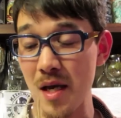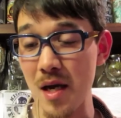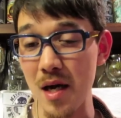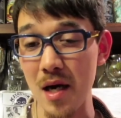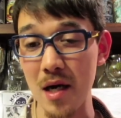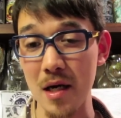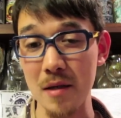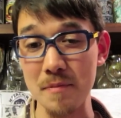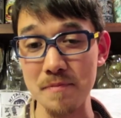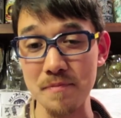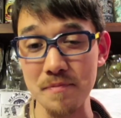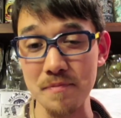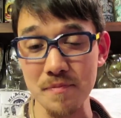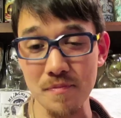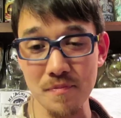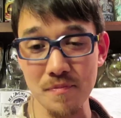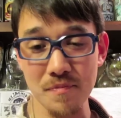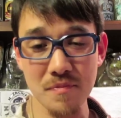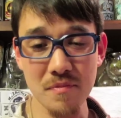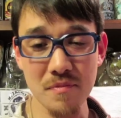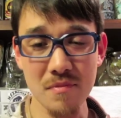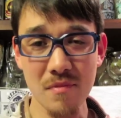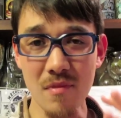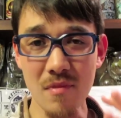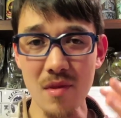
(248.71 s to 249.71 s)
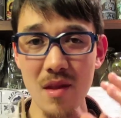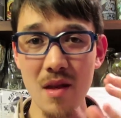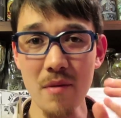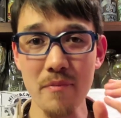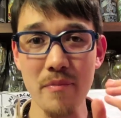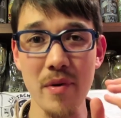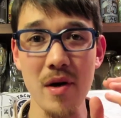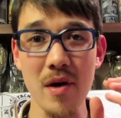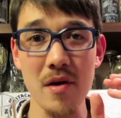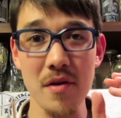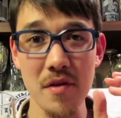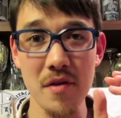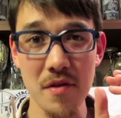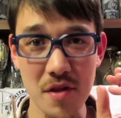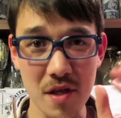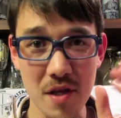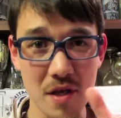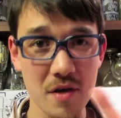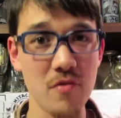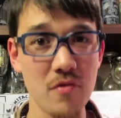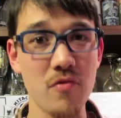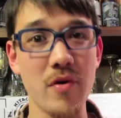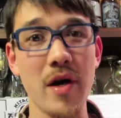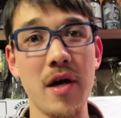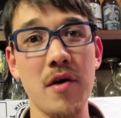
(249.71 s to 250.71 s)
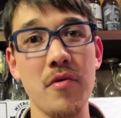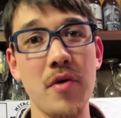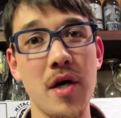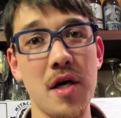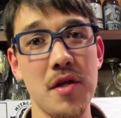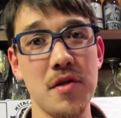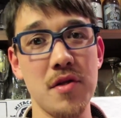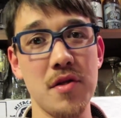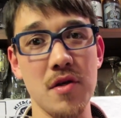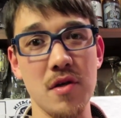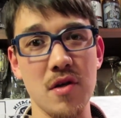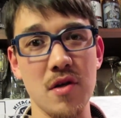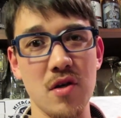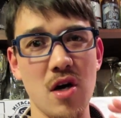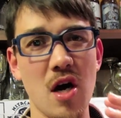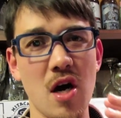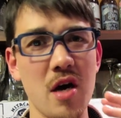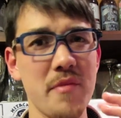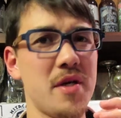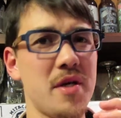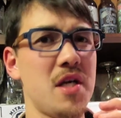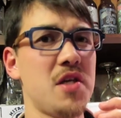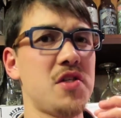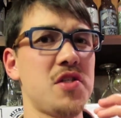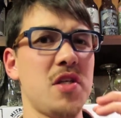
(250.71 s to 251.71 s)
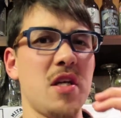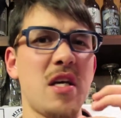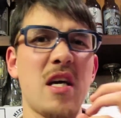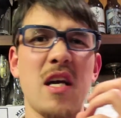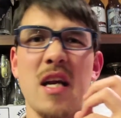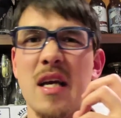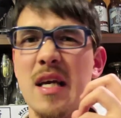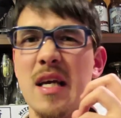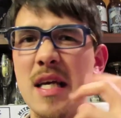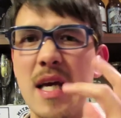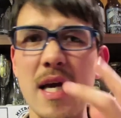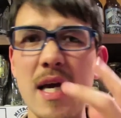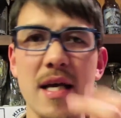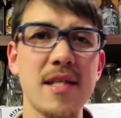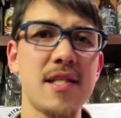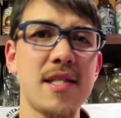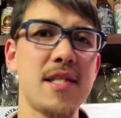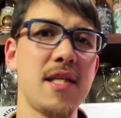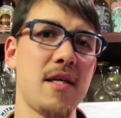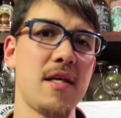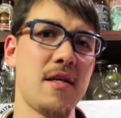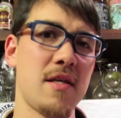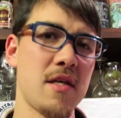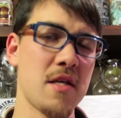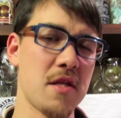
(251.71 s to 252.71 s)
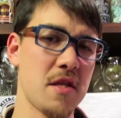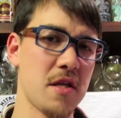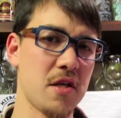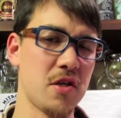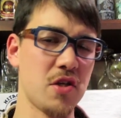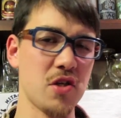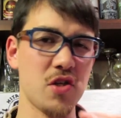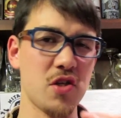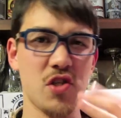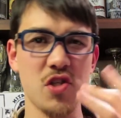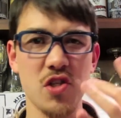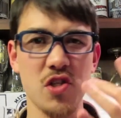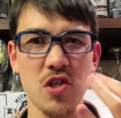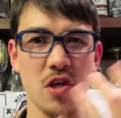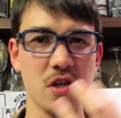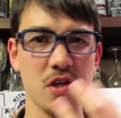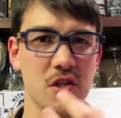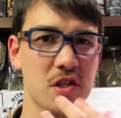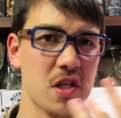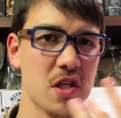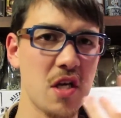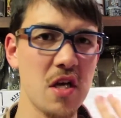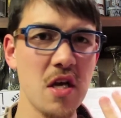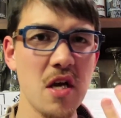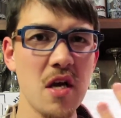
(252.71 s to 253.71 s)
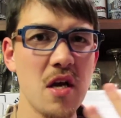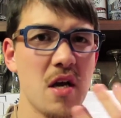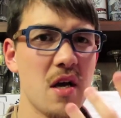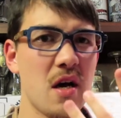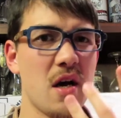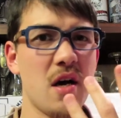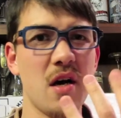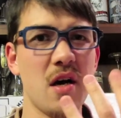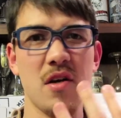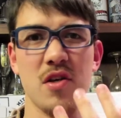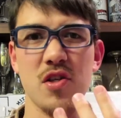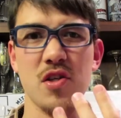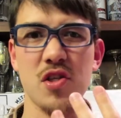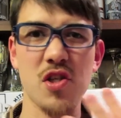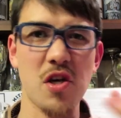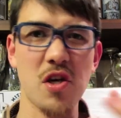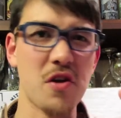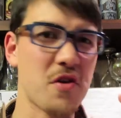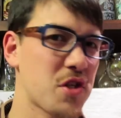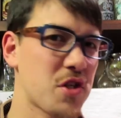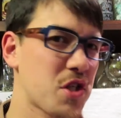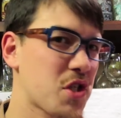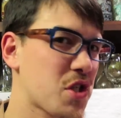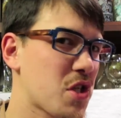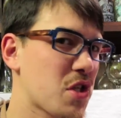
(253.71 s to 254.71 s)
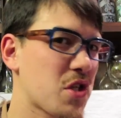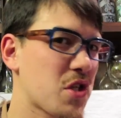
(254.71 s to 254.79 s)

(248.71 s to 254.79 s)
Um, but then right away, the carbonation kind of kicks in and then just starts uh, start